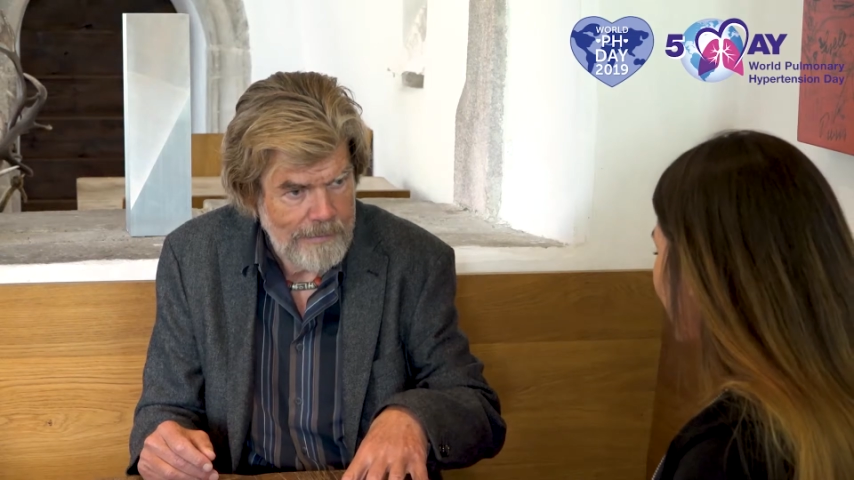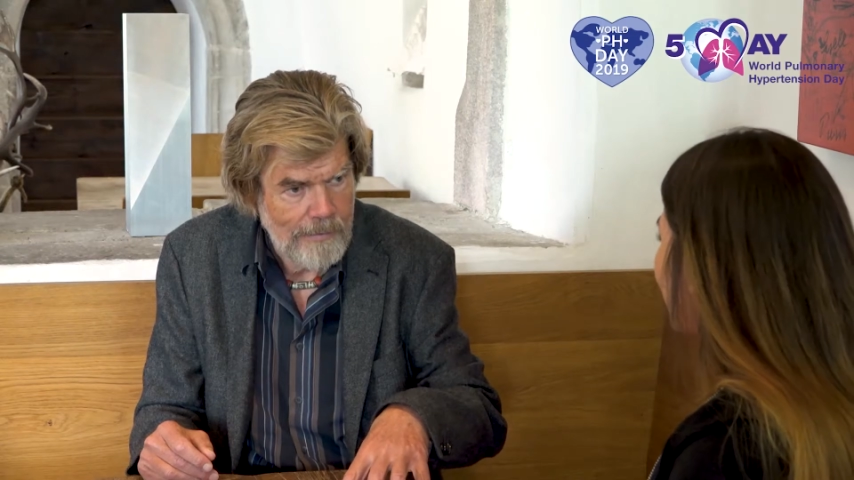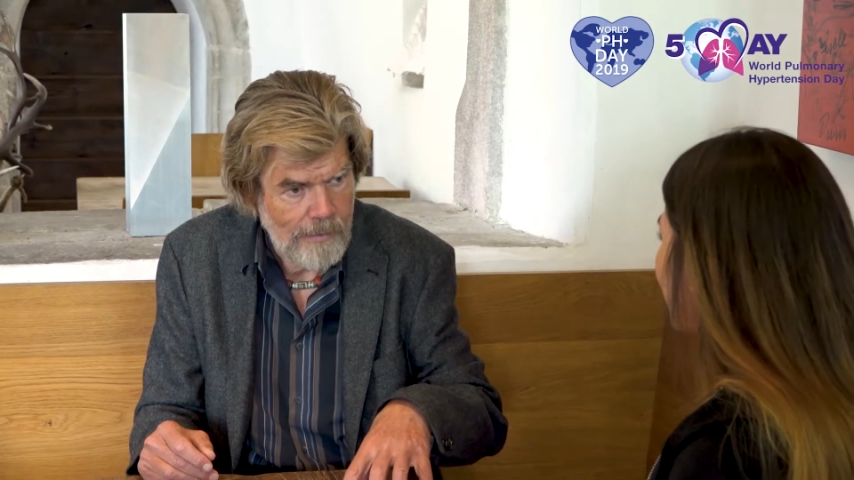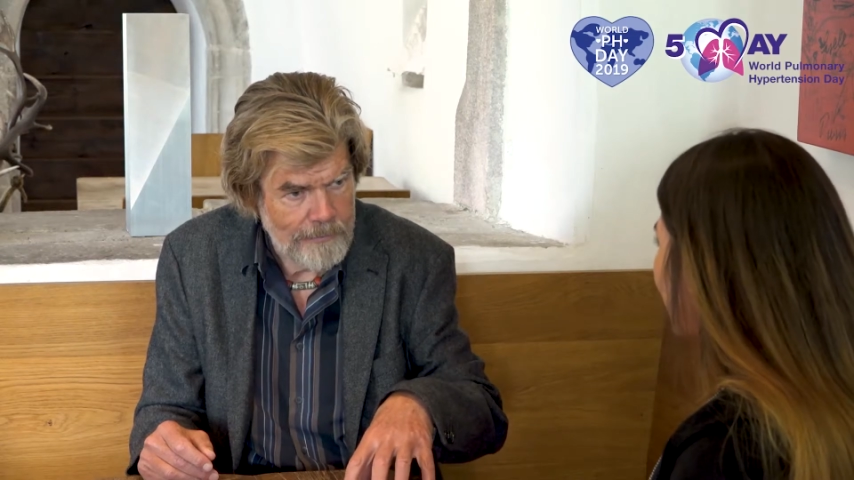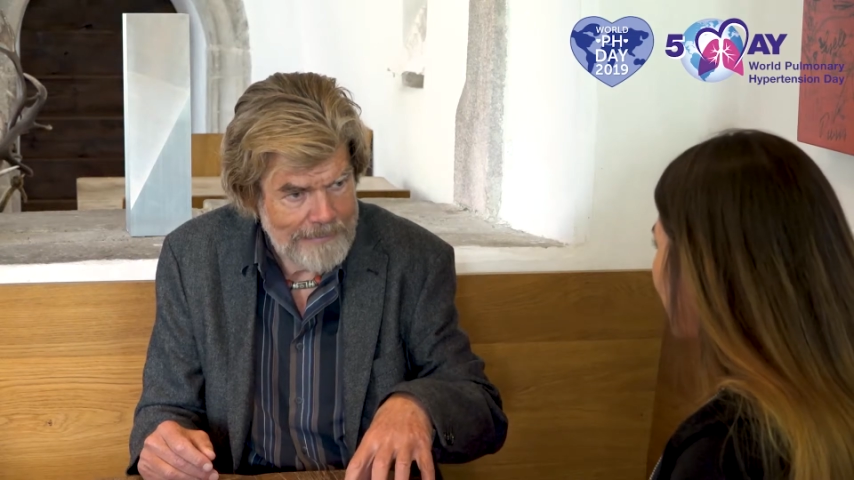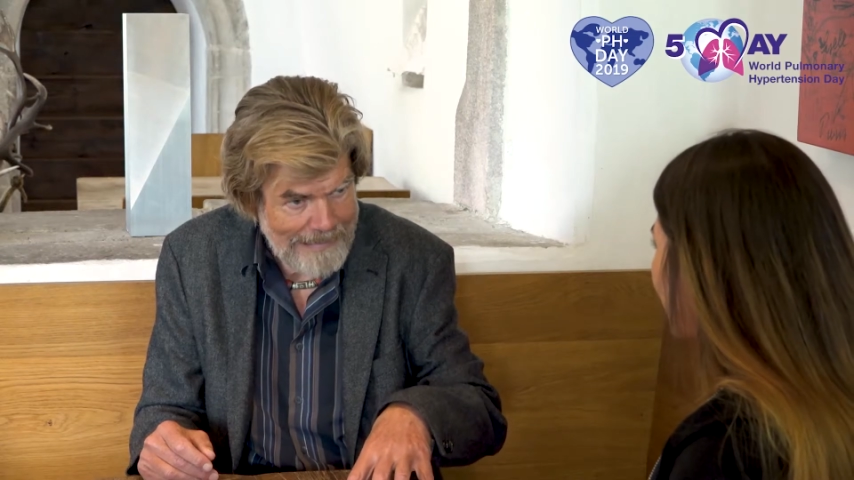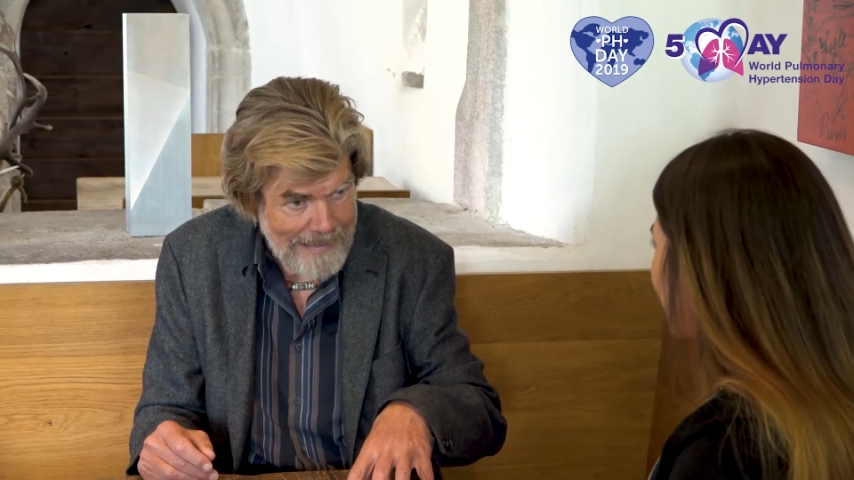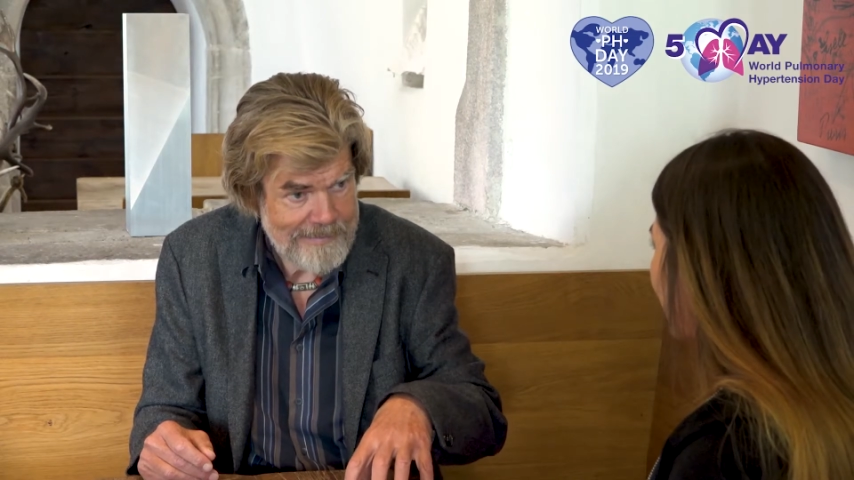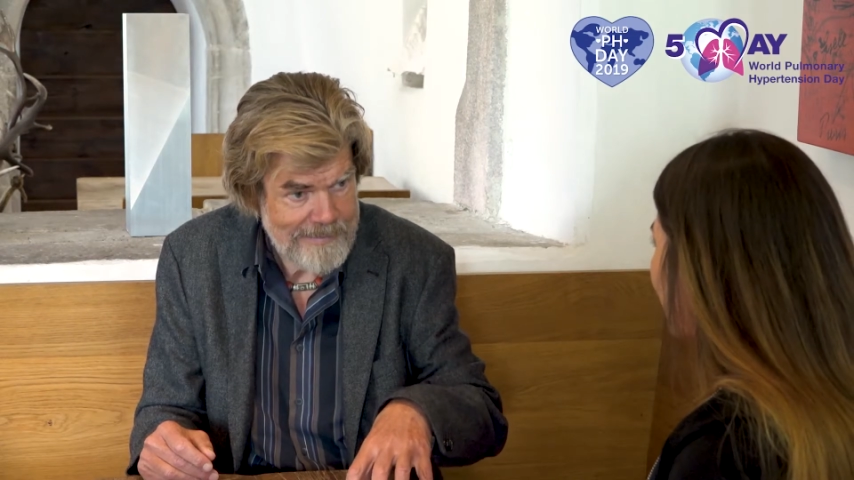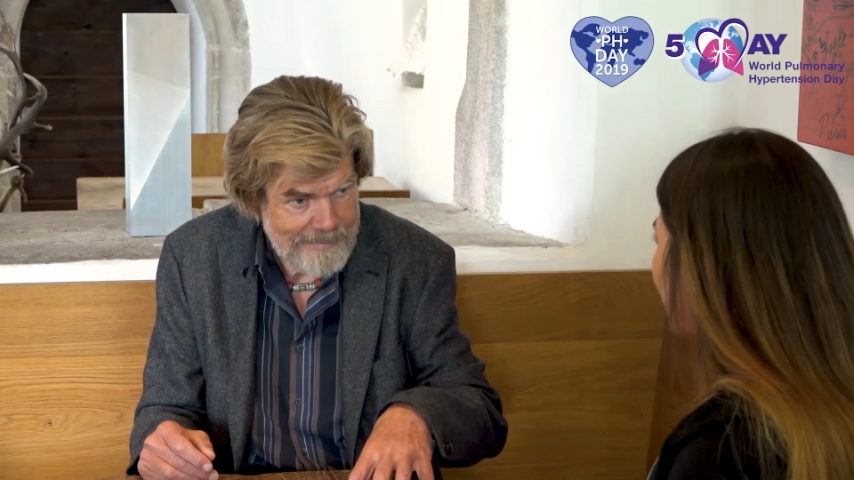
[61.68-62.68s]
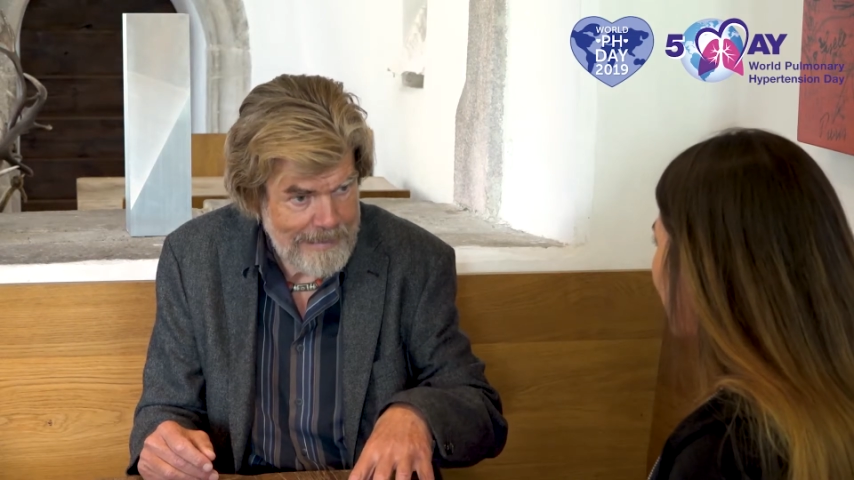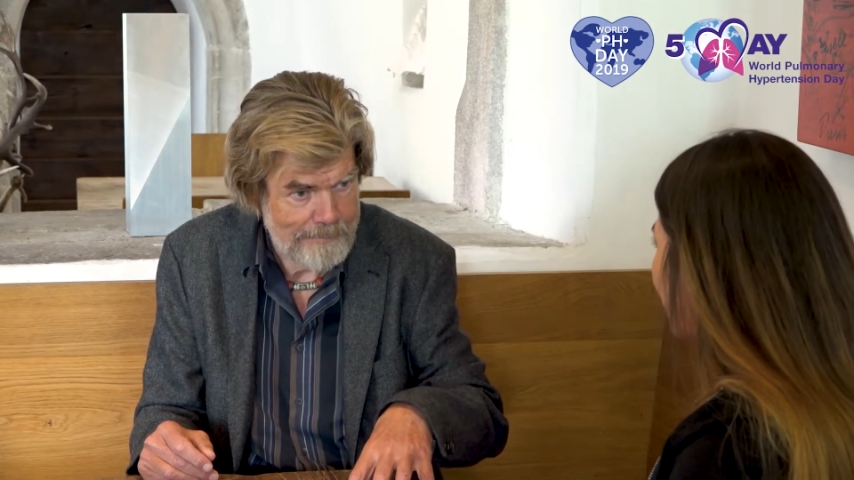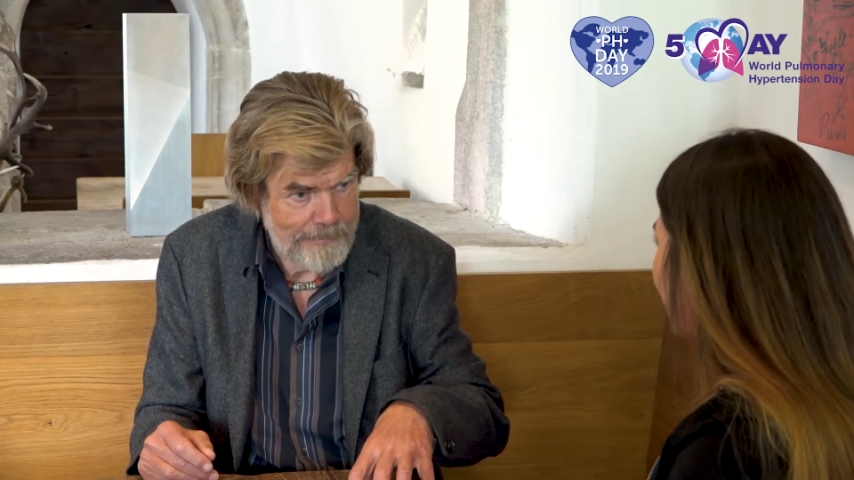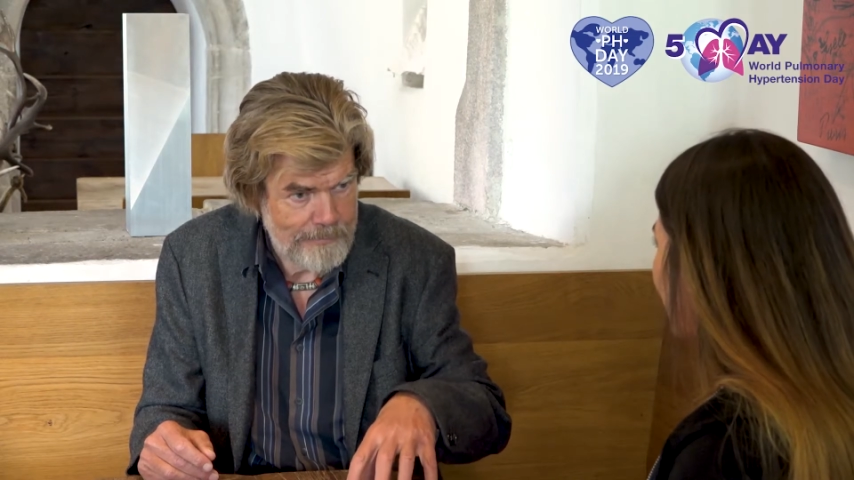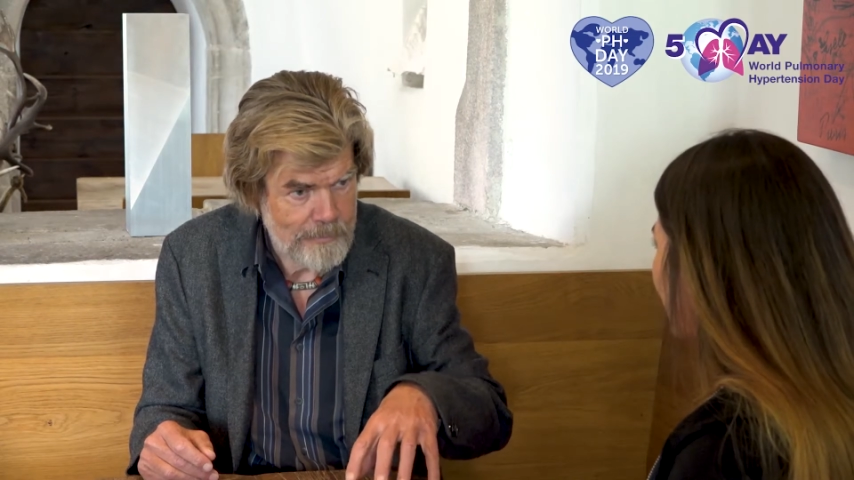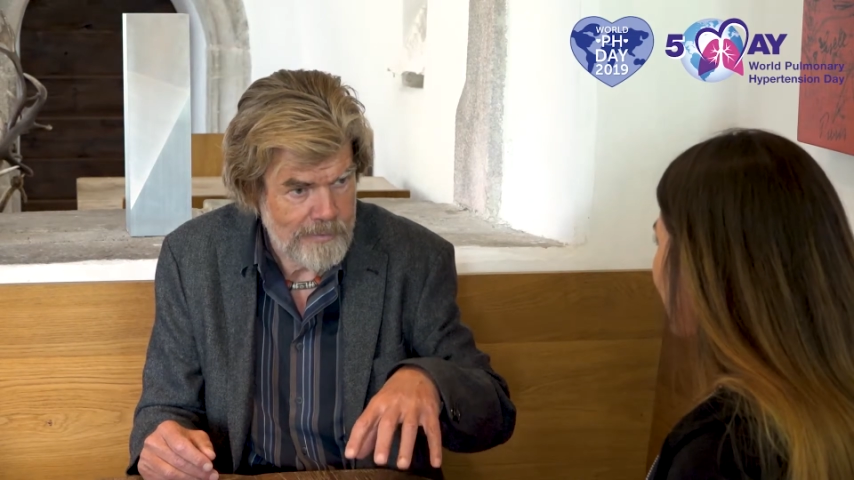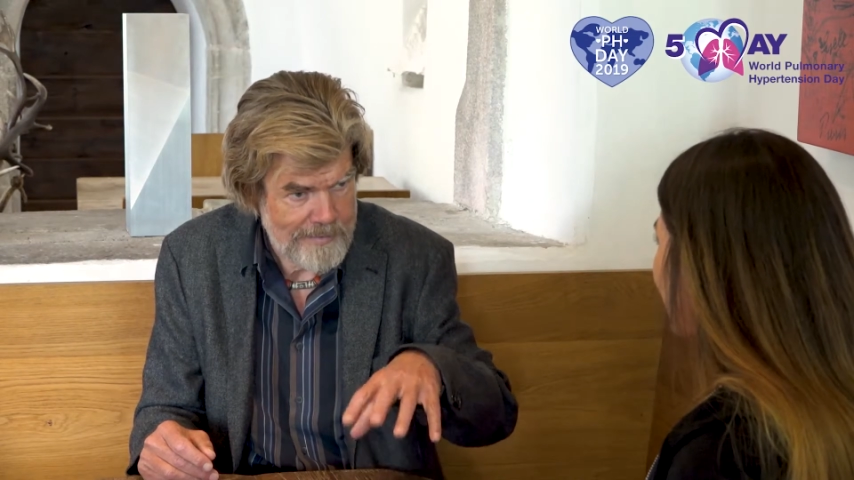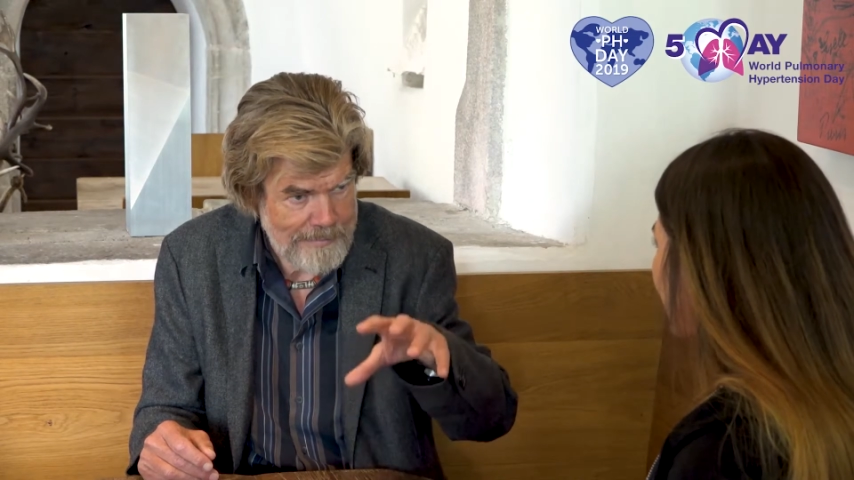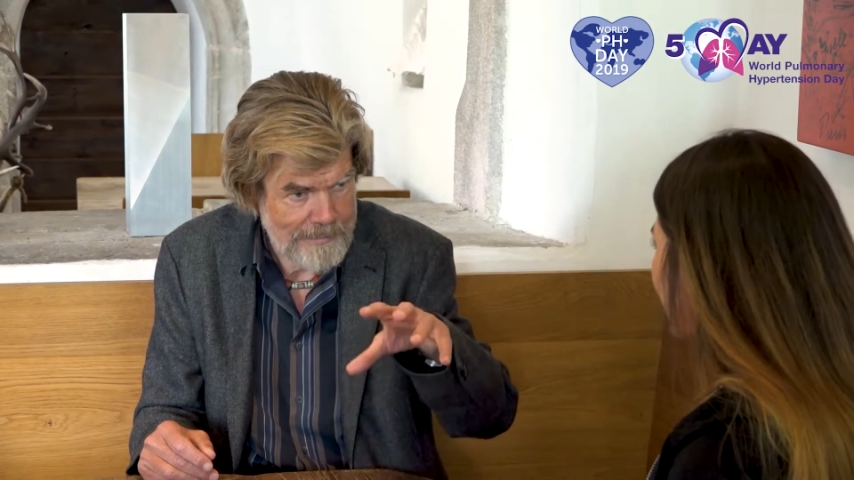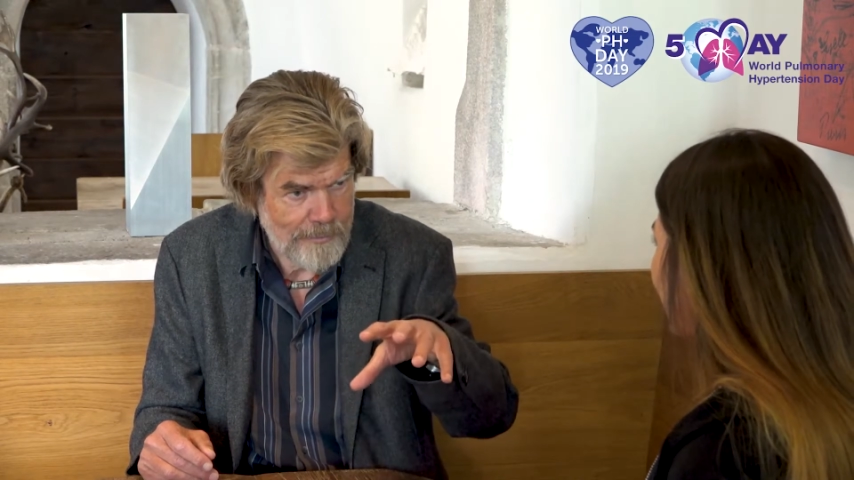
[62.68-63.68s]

on the last step to the summit of